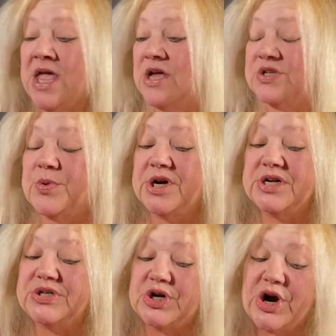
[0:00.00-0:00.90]
So we're going
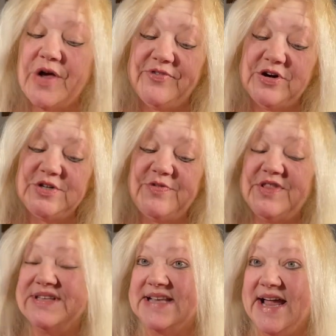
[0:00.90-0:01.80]
to start off first for
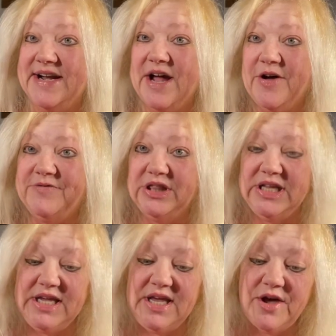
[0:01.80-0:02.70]
the sign of
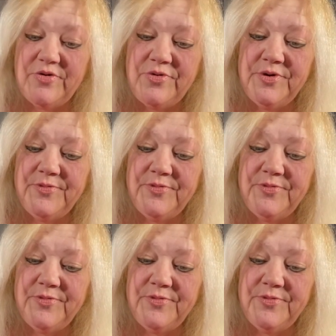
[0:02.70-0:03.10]
Leo.